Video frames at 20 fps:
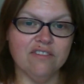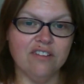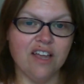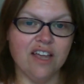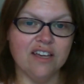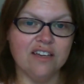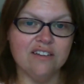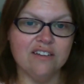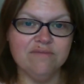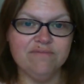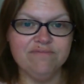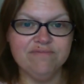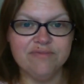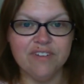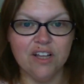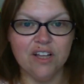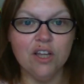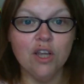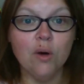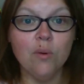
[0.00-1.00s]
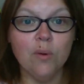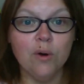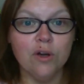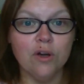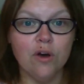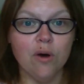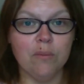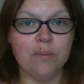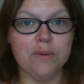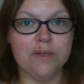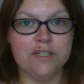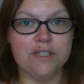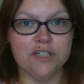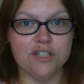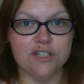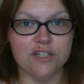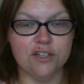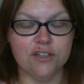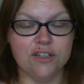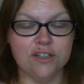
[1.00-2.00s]
like lower
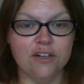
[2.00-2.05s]
competition.